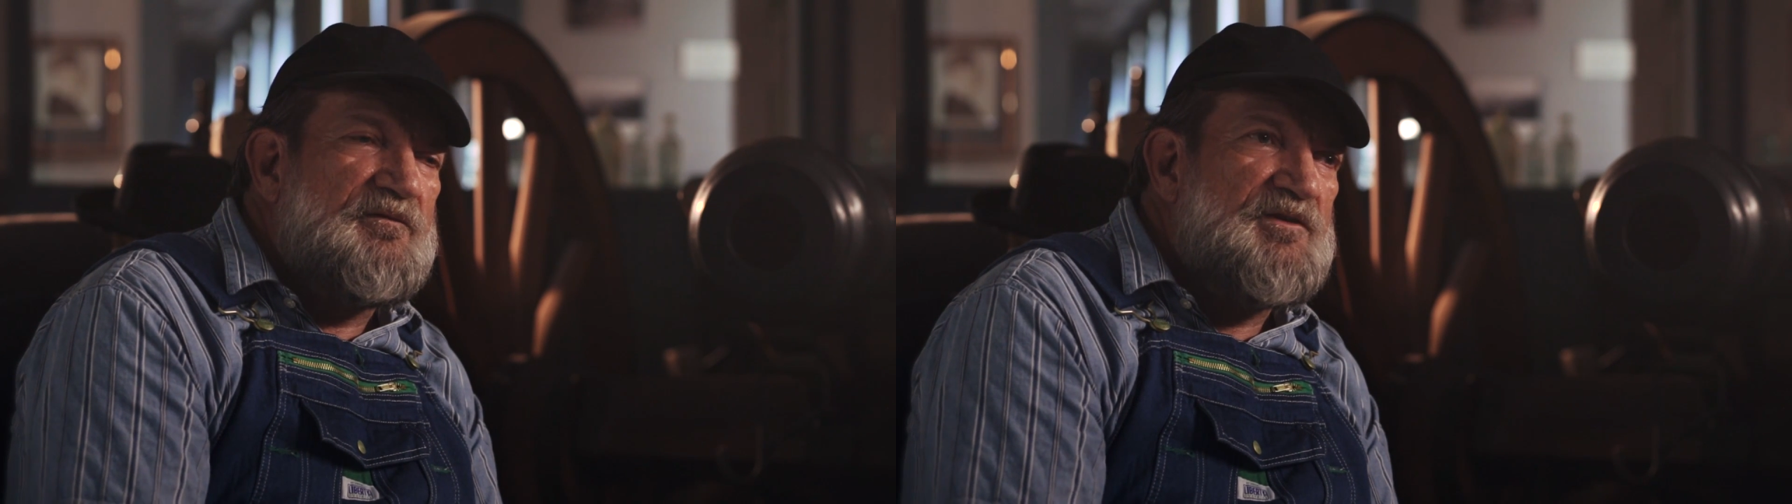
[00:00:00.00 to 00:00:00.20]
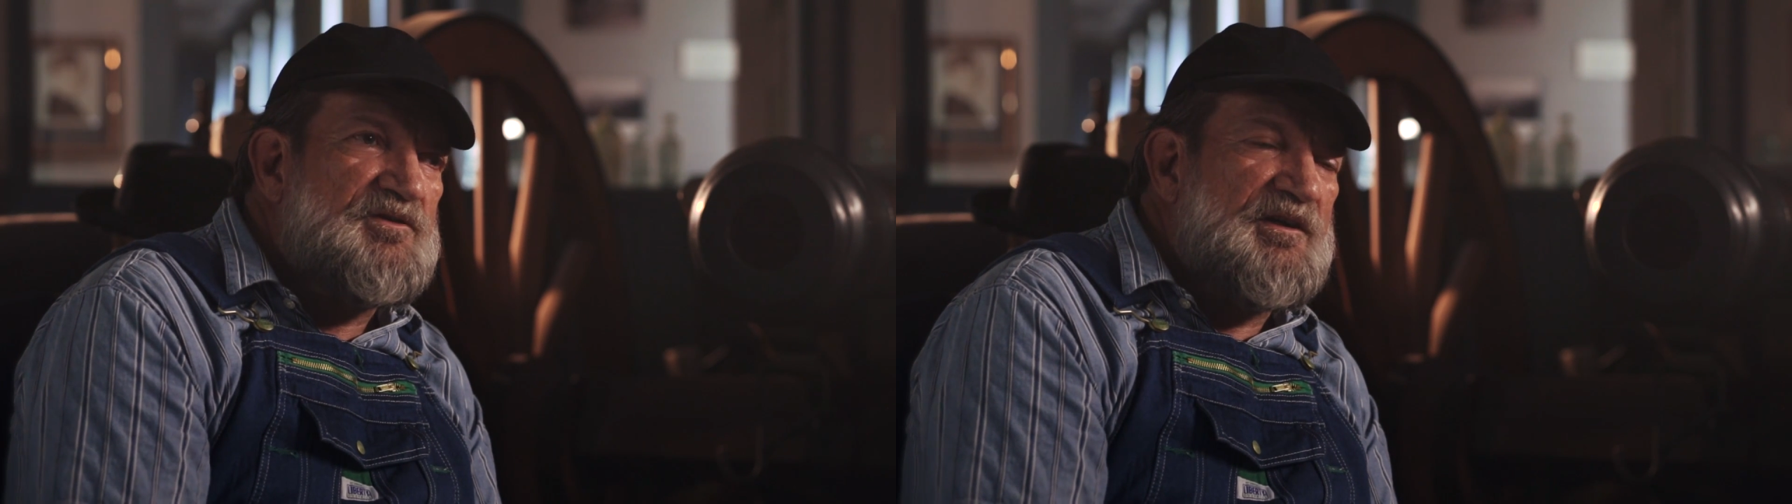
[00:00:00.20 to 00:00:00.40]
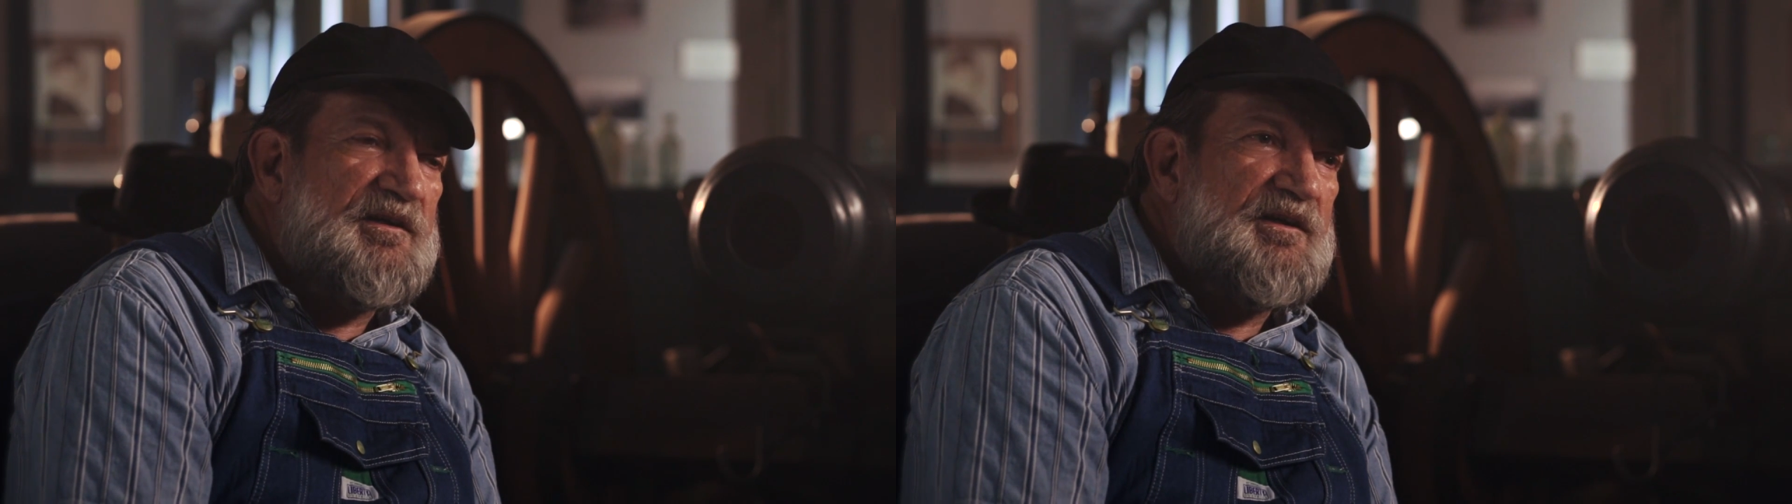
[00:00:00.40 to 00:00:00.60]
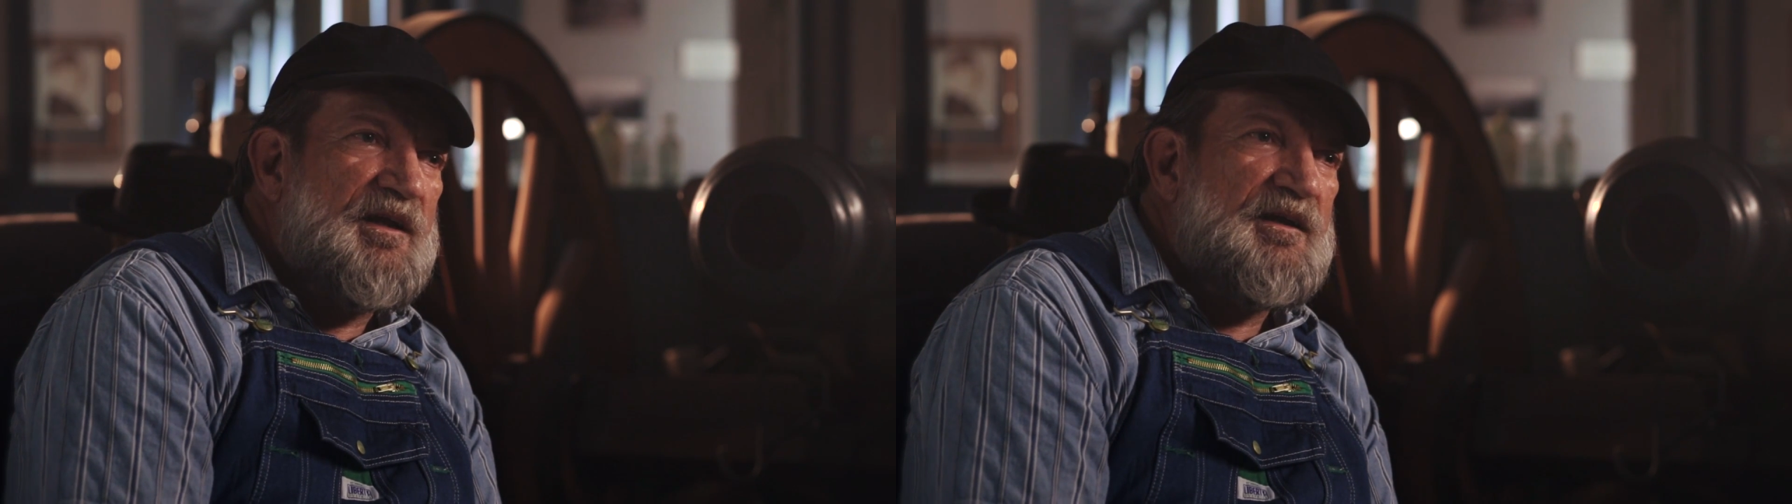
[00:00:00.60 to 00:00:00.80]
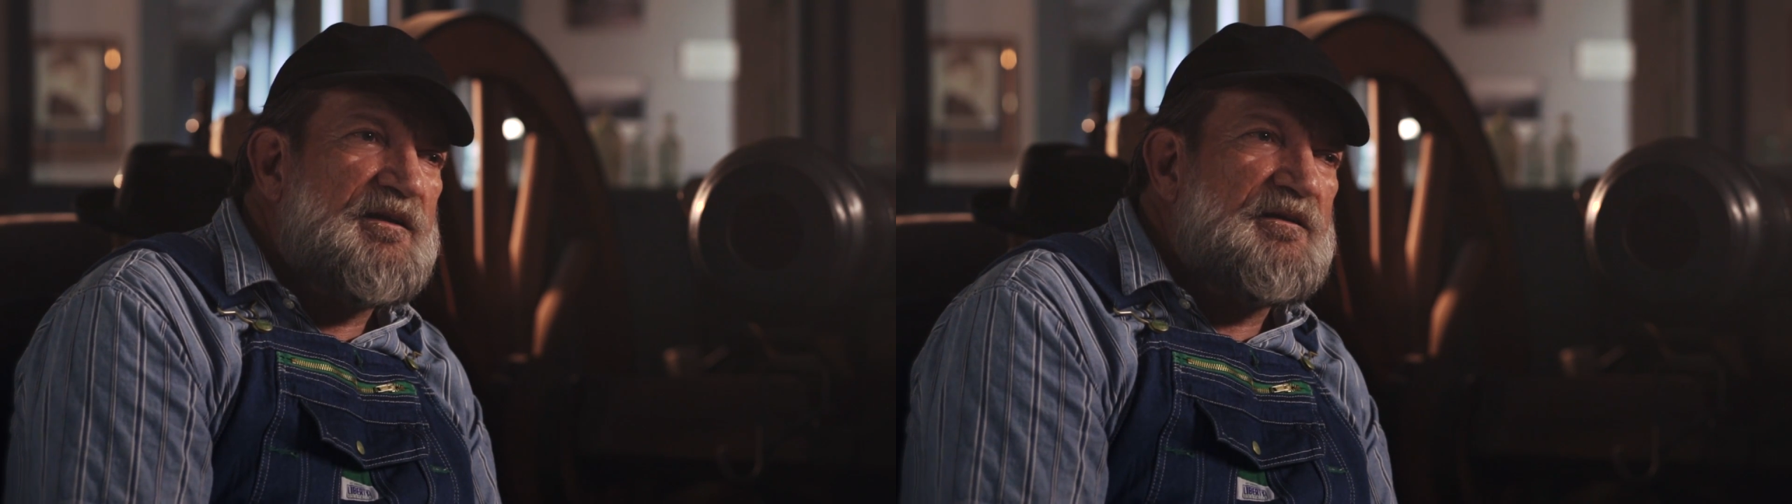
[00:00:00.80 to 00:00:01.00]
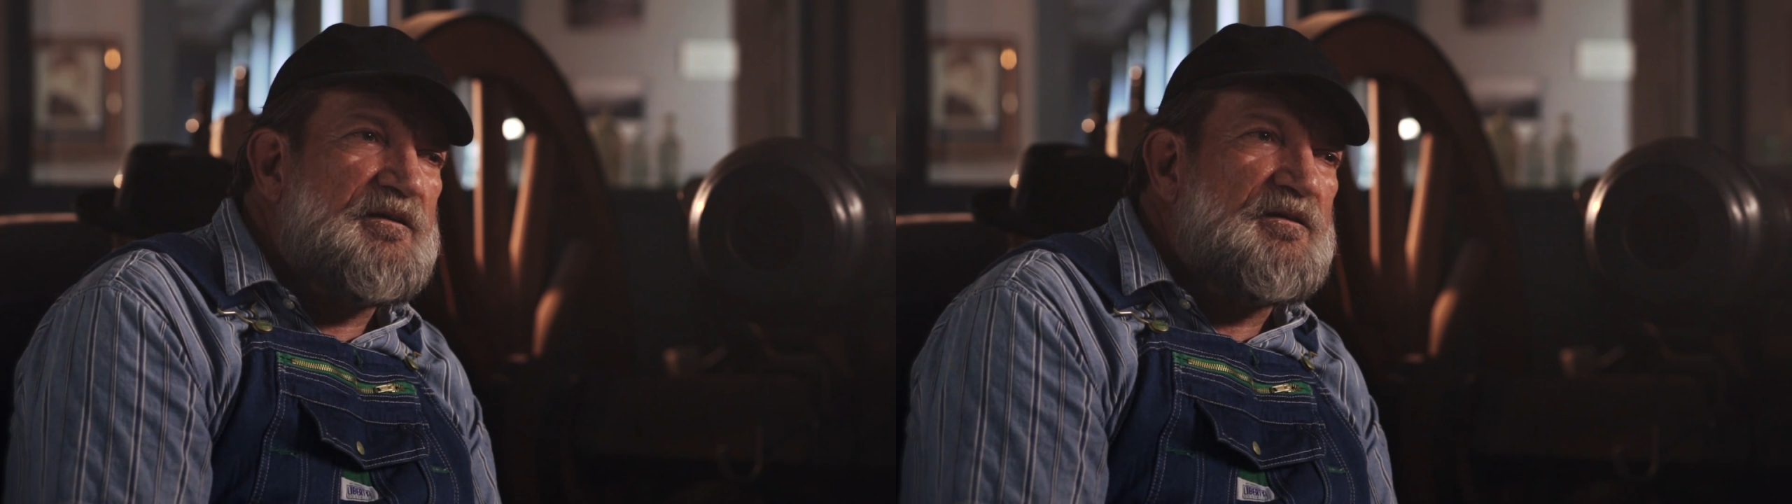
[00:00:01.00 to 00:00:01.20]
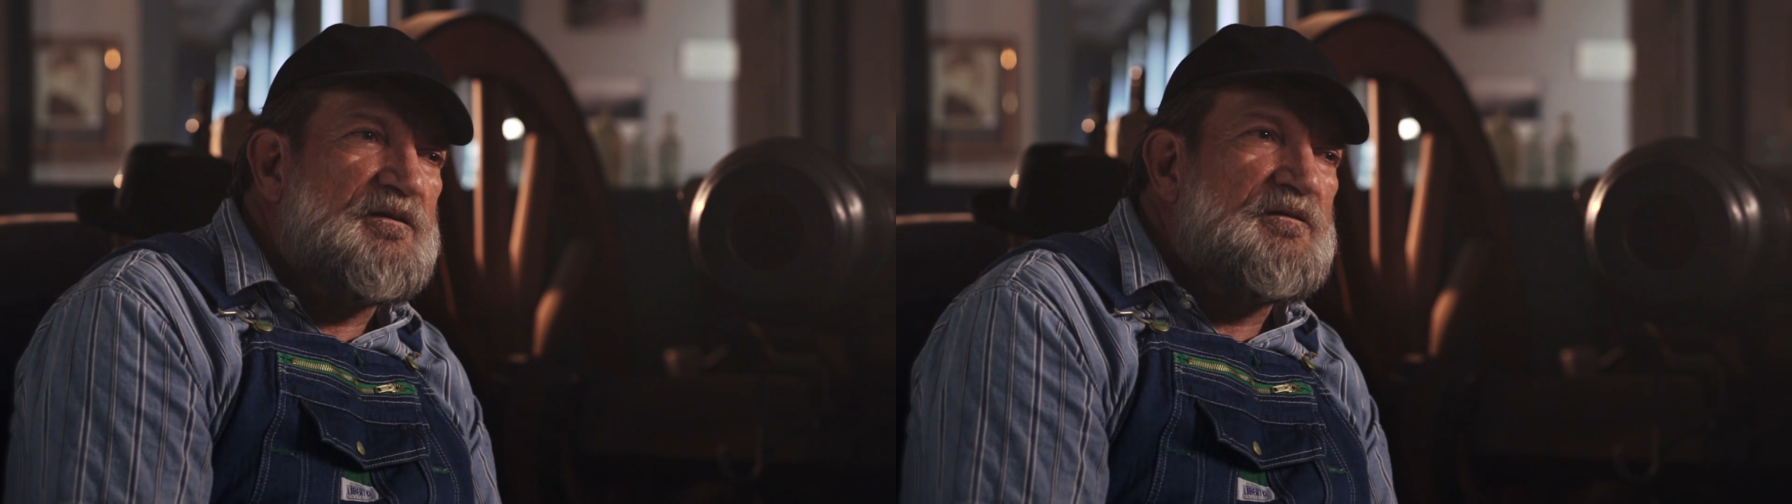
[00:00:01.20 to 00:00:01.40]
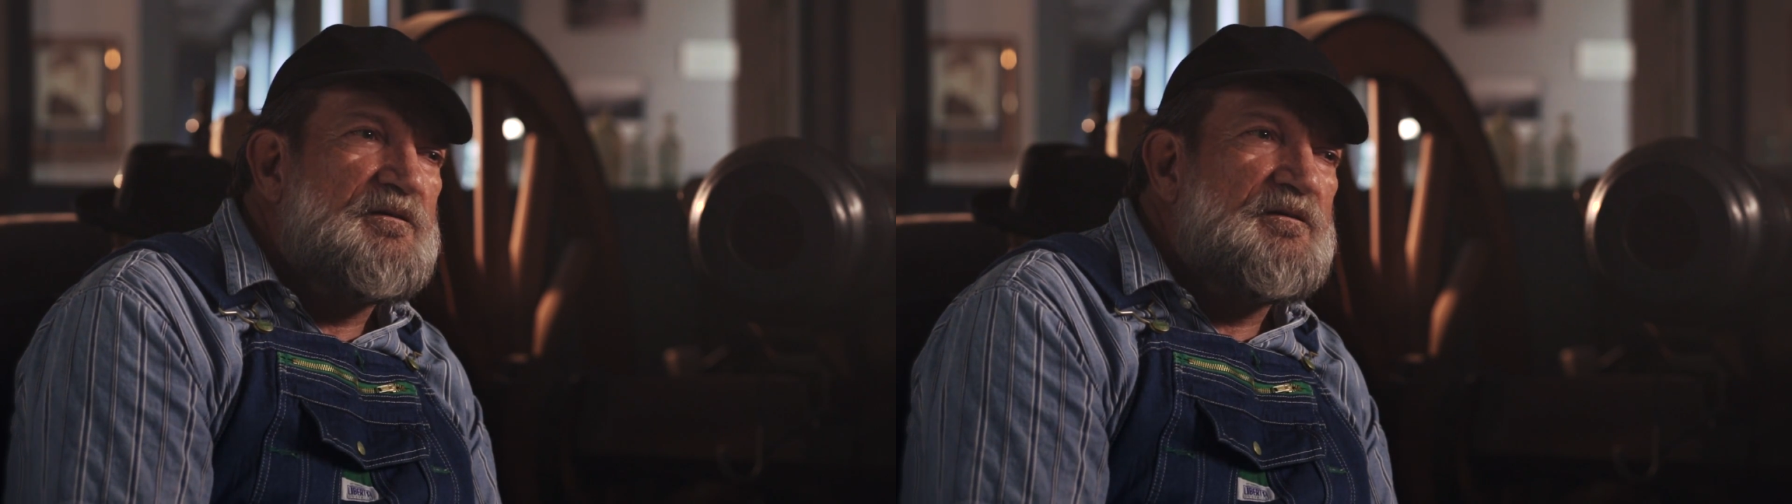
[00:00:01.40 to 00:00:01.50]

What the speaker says: eventually died,